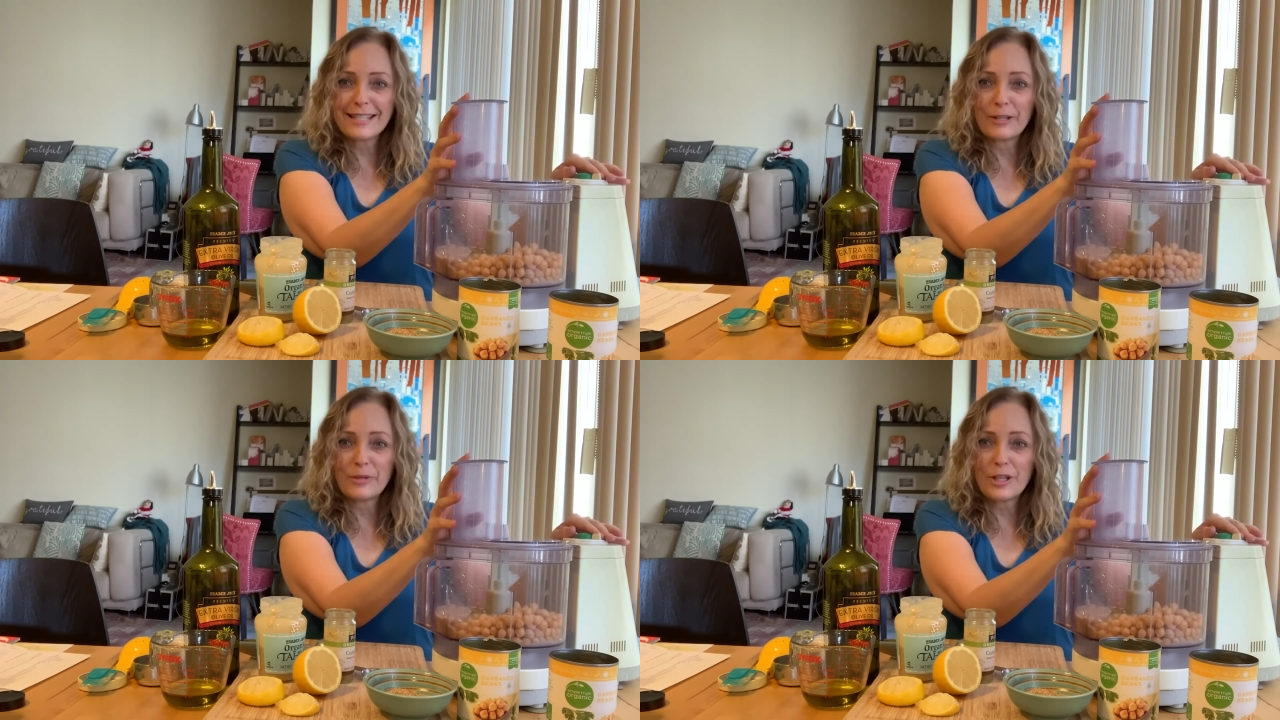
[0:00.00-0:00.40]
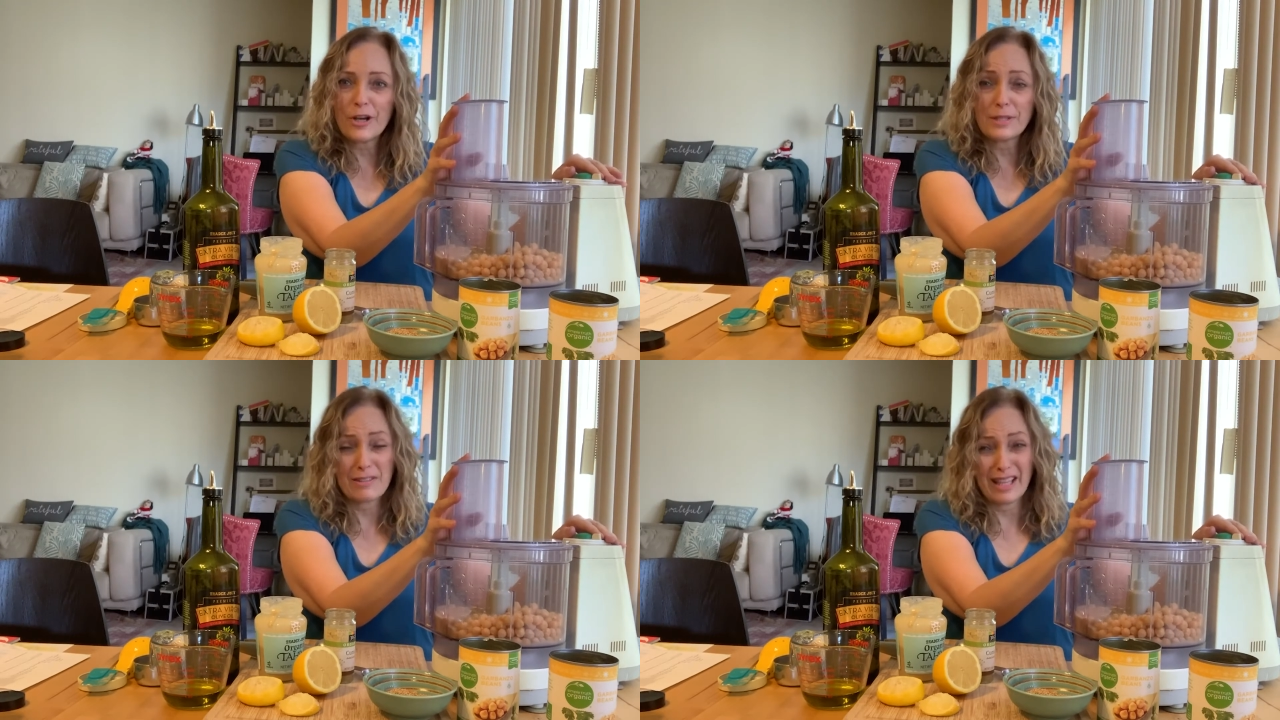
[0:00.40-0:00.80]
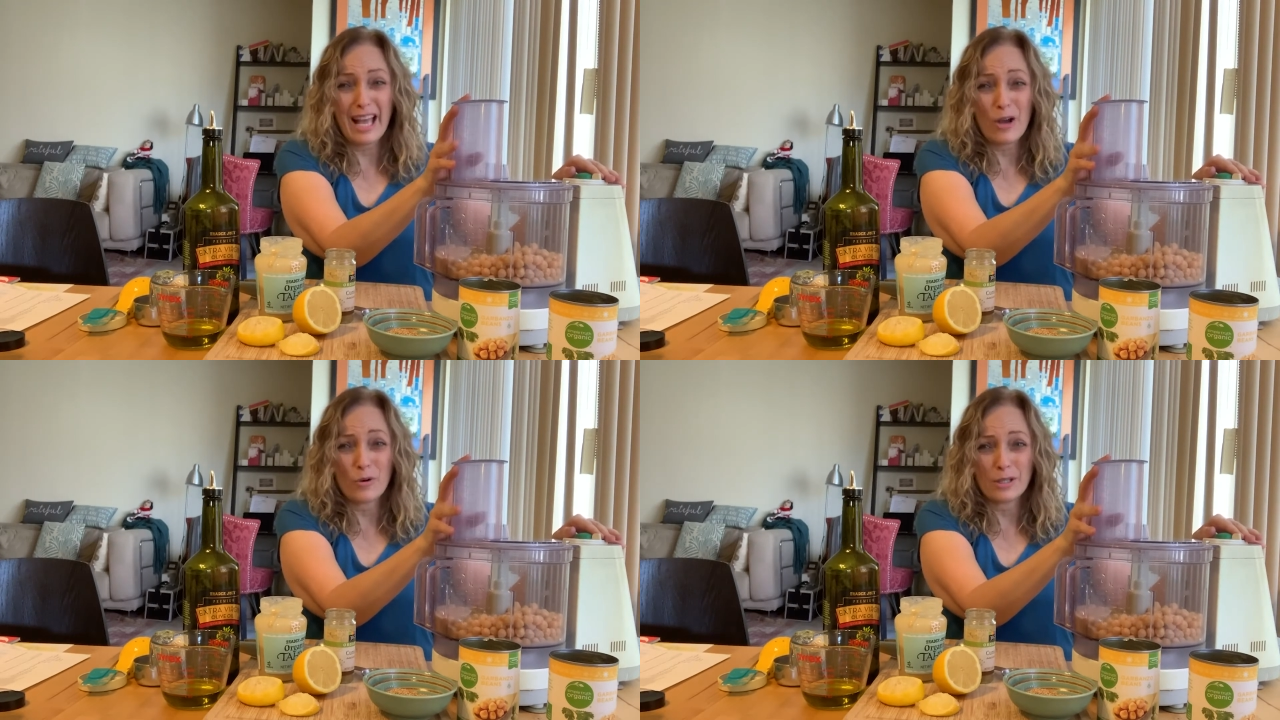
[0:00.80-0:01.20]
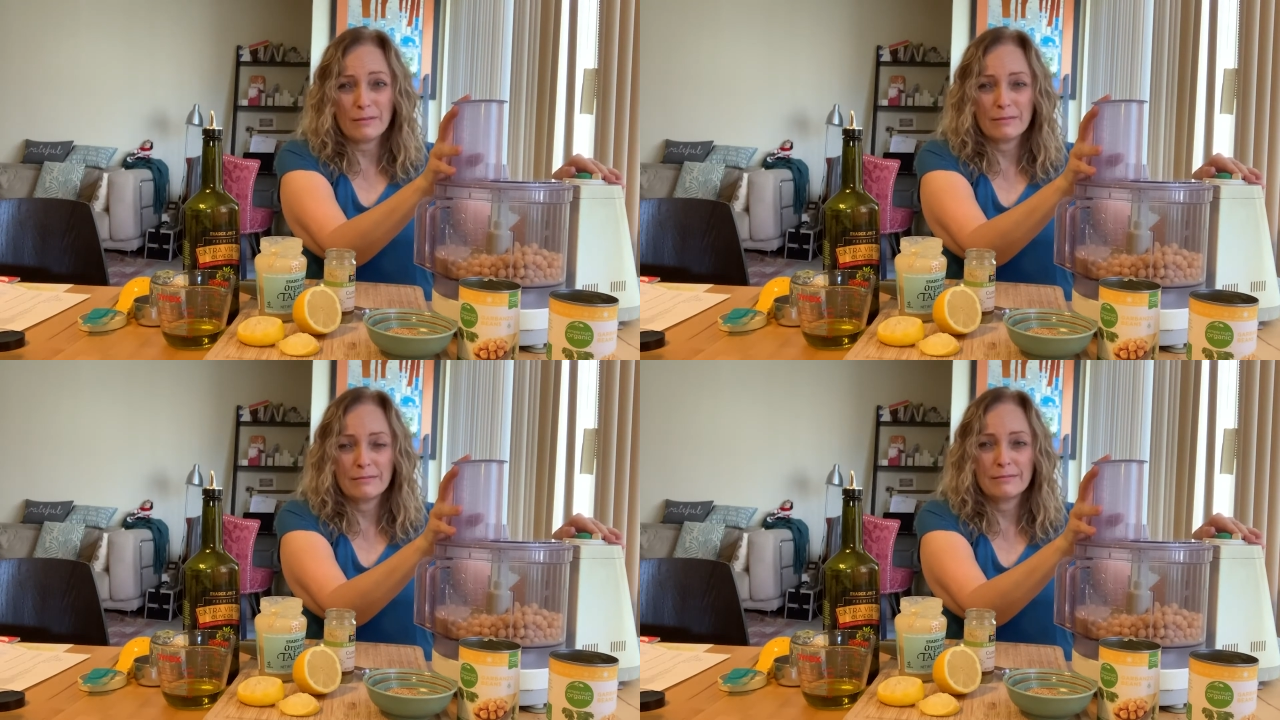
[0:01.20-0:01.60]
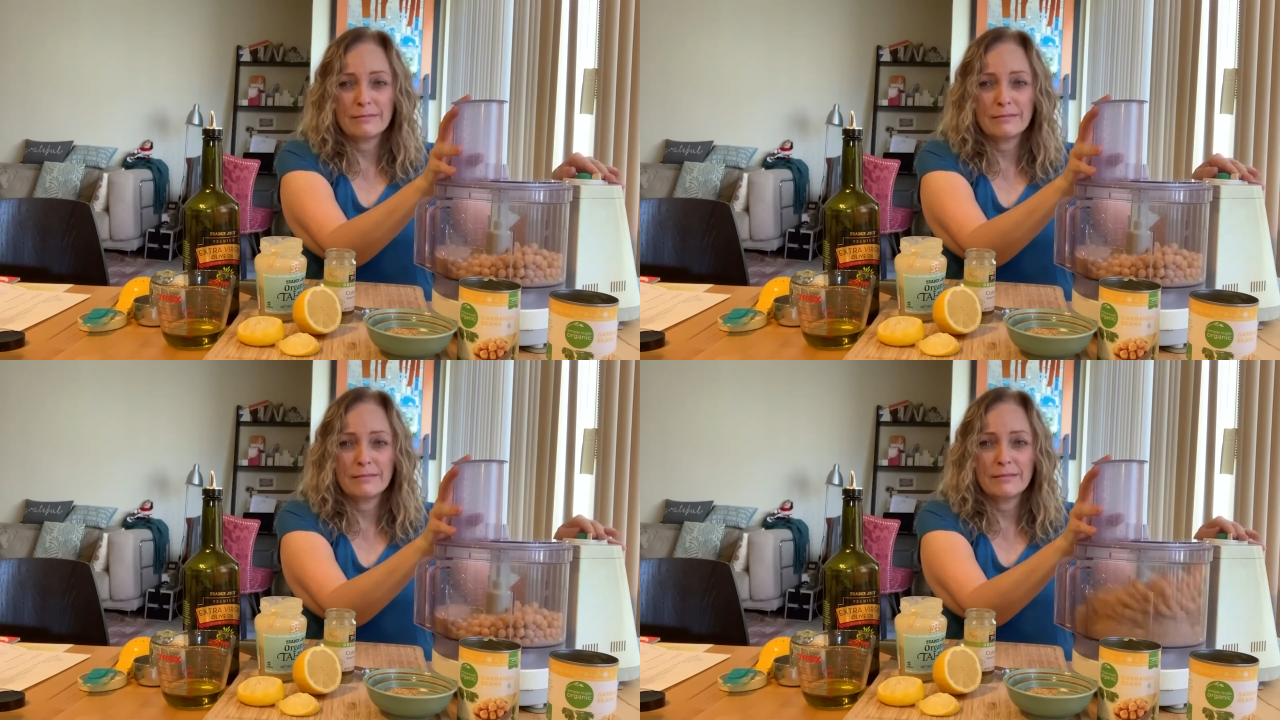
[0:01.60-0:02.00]
Here we go. It's loud.
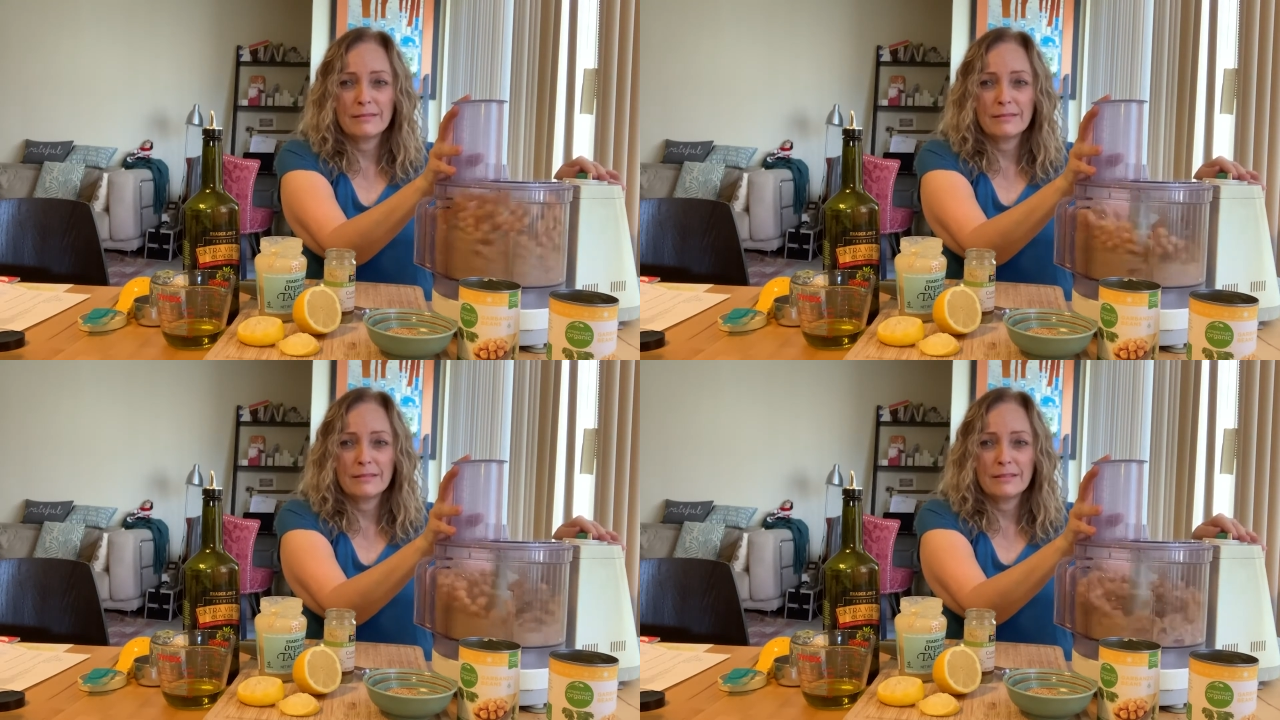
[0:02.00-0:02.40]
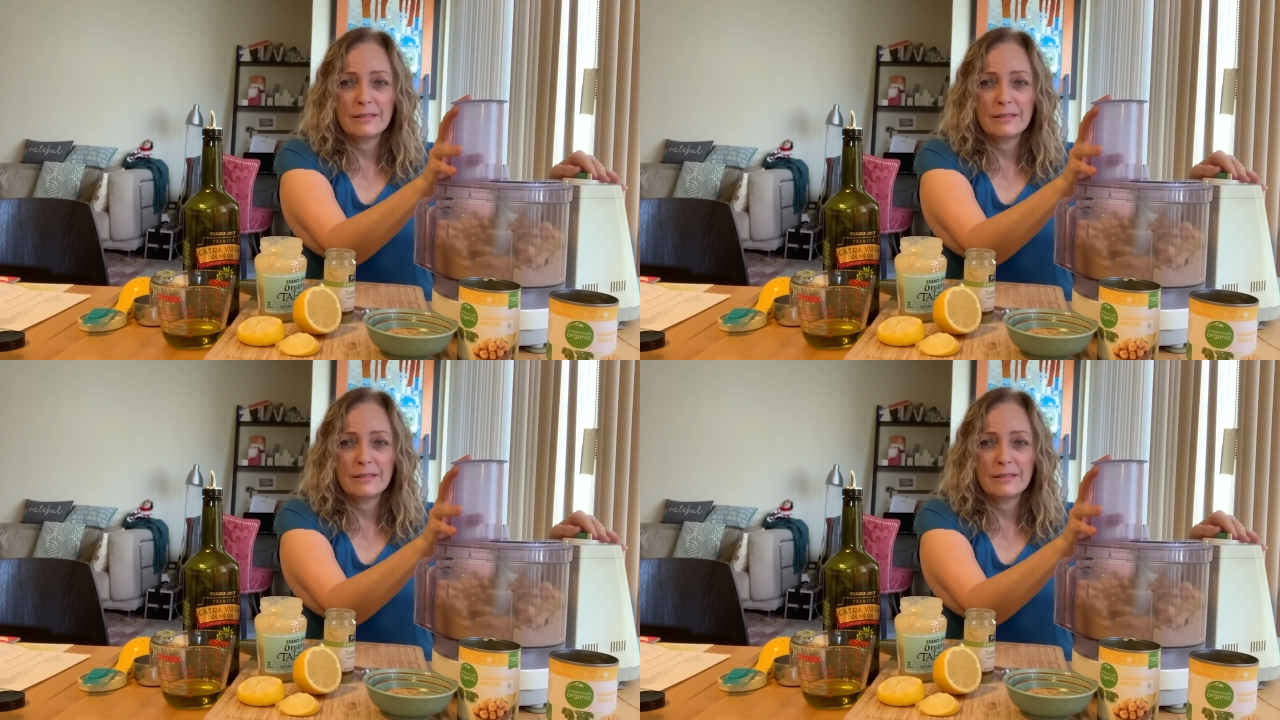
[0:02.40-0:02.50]
Whoa.